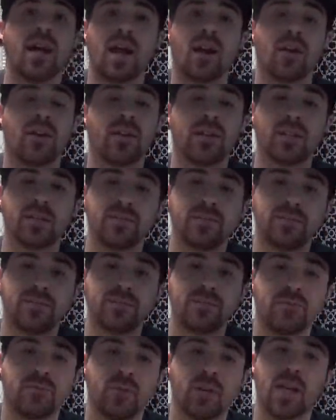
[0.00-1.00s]
I don't know.
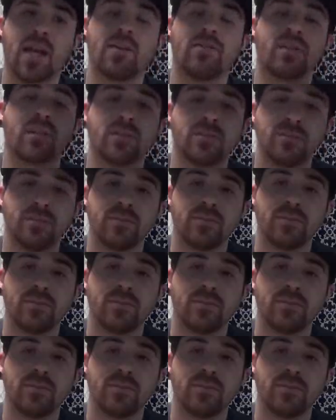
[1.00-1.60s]
Whatever.